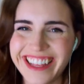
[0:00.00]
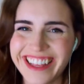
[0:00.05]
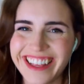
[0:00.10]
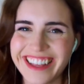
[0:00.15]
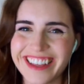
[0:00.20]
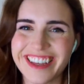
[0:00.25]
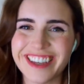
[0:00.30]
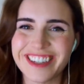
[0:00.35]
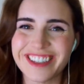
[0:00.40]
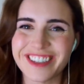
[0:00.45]

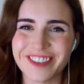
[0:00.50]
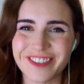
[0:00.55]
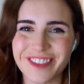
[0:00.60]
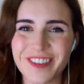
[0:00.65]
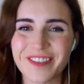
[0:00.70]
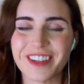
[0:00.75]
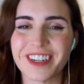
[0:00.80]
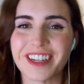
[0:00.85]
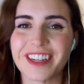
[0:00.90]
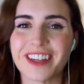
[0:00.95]
These are
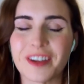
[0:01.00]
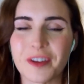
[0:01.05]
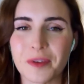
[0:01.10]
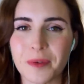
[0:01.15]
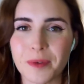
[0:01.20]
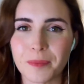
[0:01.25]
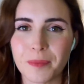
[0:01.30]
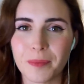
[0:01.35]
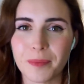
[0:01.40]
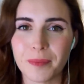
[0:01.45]
women
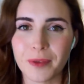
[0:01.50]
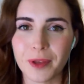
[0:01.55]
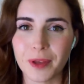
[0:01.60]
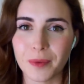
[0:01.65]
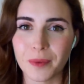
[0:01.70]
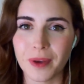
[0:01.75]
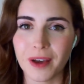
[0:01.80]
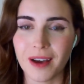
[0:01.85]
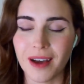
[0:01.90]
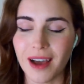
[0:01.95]
who
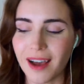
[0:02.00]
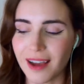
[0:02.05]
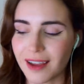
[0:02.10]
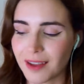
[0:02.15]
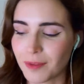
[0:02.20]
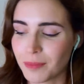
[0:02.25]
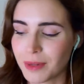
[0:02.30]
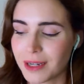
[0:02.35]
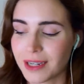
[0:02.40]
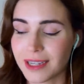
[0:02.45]
are
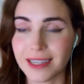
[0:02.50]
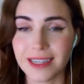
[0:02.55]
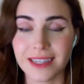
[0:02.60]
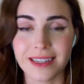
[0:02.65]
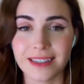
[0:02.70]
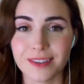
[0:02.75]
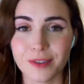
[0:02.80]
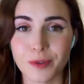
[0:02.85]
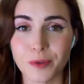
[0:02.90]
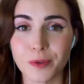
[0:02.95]

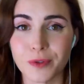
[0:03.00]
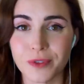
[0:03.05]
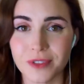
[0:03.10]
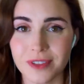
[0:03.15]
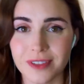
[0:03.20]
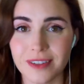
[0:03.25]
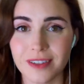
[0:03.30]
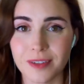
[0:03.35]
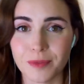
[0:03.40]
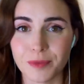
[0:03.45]
completely
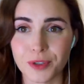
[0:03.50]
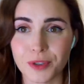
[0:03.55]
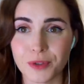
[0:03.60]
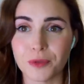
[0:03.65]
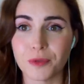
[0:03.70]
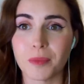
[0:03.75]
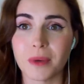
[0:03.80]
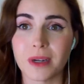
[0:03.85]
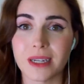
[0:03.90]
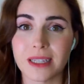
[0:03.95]
exhausted, I'm
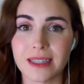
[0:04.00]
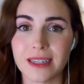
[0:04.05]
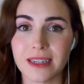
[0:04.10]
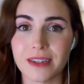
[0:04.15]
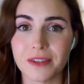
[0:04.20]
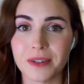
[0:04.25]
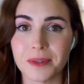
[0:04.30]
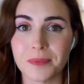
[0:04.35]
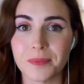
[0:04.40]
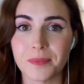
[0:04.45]
sure, by
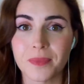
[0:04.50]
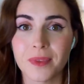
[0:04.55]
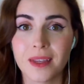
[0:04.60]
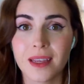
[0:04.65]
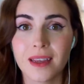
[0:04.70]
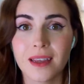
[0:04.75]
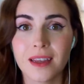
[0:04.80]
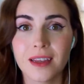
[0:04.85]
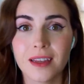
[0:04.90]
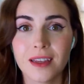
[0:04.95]
their
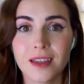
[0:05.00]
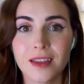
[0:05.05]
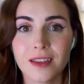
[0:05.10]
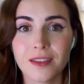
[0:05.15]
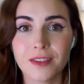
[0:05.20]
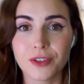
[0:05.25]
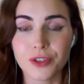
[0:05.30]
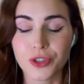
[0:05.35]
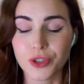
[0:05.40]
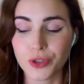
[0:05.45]

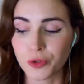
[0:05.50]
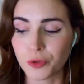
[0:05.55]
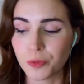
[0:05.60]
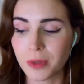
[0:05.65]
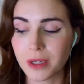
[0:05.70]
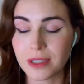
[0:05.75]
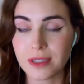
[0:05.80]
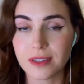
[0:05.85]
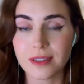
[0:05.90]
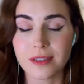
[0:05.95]
the dual
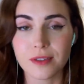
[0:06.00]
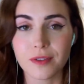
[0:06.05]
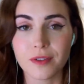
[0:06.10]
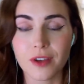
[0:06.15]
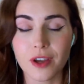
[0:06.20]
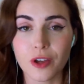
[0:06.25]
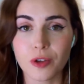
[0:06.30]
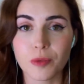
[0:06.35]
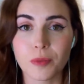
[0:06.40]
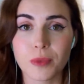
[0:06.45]
burdens of
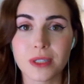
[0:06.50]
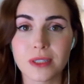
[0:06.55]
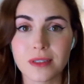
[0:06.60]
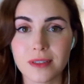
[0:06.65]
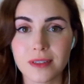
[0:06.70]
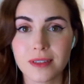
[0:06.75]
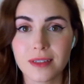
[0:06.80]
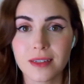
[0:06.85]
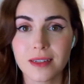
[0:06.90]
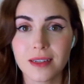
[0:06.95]
home
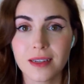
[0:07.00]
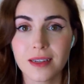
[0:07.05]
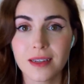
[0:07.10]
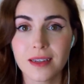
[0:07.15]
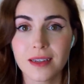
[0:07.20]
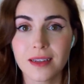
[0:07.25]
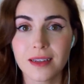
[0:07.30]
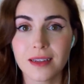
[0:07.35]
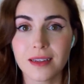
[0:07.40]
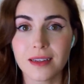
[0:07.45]
and
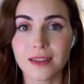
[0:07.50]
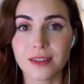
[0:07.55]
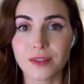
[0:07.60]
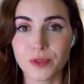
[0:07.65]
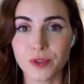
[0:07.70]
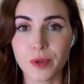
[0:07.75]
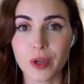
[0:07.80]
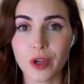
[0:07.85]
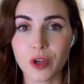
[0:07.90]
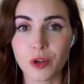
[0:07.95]

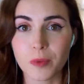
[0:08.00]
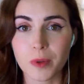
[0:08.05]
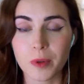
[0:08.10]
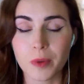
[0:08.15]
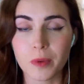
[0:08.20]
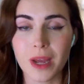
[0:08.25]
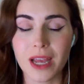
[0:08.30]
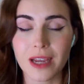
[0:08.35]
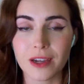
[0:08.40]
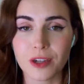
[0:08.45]
also
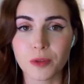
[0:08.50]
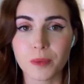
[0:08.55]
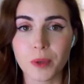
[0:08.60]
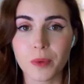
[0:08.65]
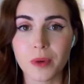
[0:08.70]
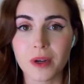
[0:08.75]
economic